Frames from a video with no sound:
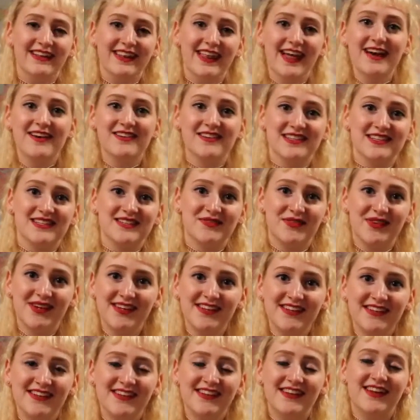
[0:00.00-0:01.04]
That was
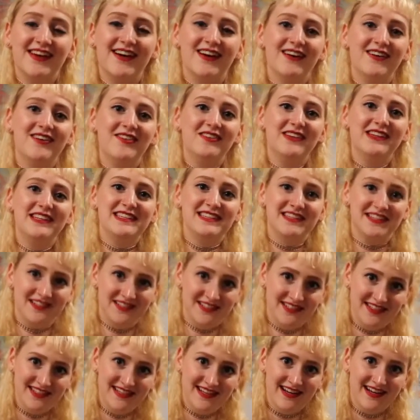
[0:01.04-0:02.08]
fun. Always a
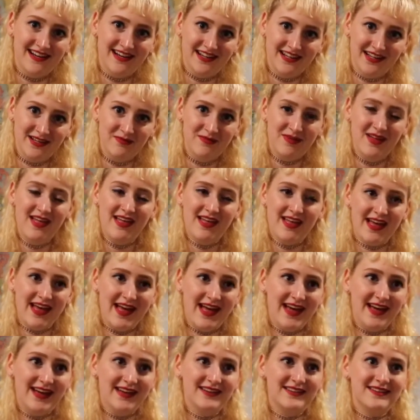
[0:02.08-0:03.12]
good time
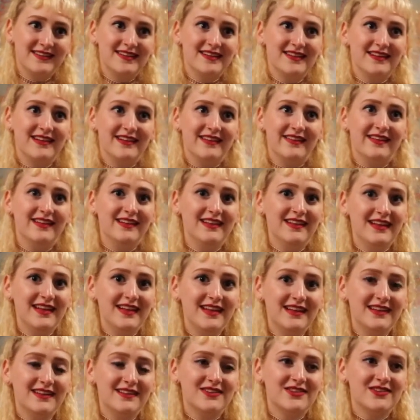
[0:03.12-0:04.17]
at the
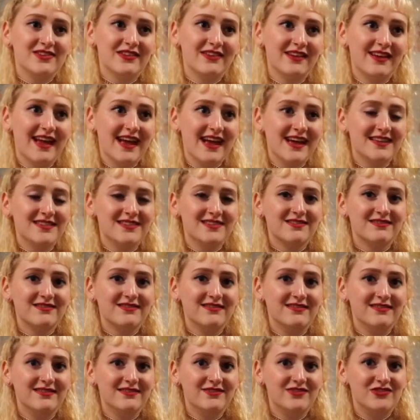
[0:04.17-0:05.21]
Lincolnshire Castle
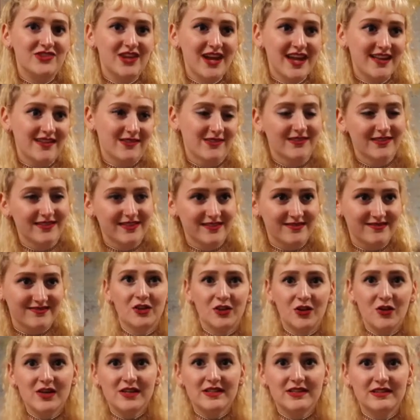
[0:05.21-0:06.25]
Jail.
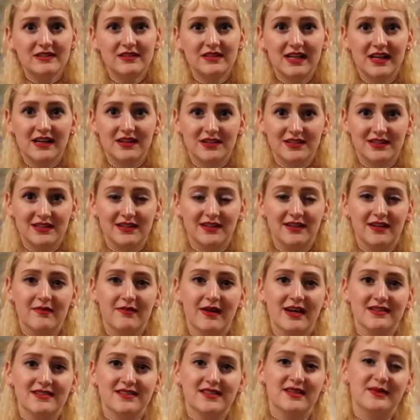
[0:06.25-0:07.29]
You also got to learn
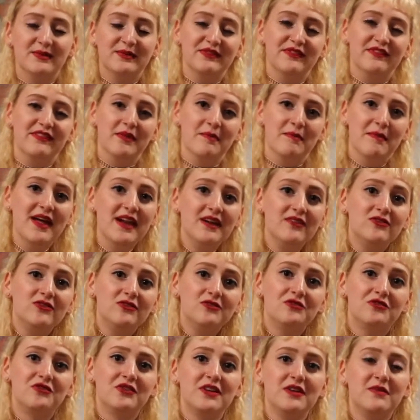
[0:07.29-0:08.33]
about some of the
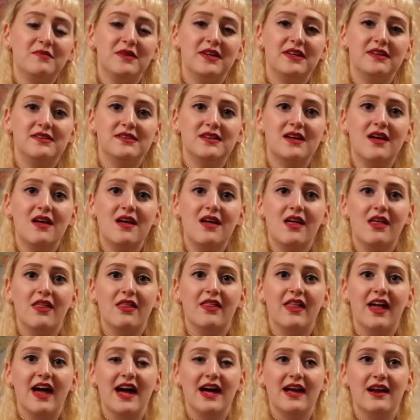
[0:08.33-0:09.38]
medical treatment
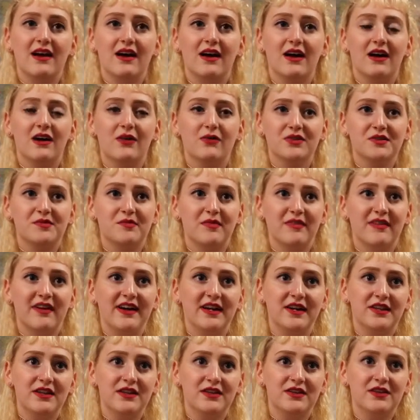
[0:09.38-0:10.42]
that was
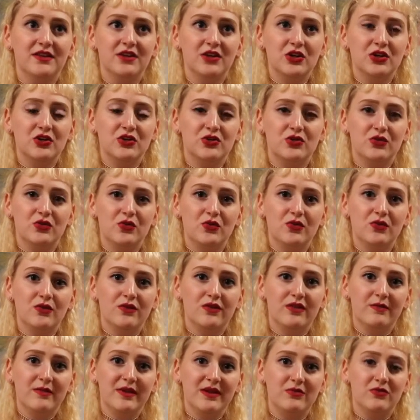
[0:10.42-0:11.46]
provided to
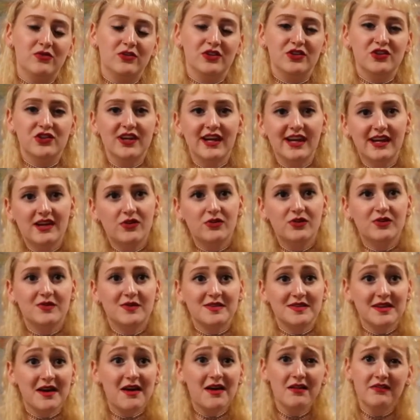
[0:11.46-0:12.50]
the people in jail, which
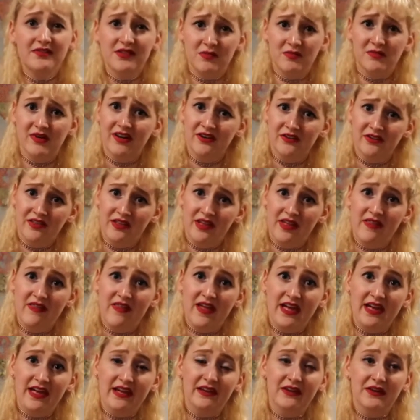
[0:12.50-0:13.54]
was often better than
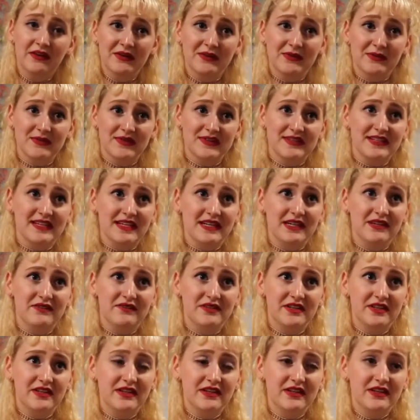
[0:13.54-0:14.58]
they
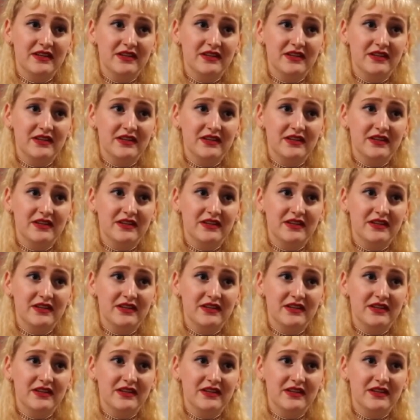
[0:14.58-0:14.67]
received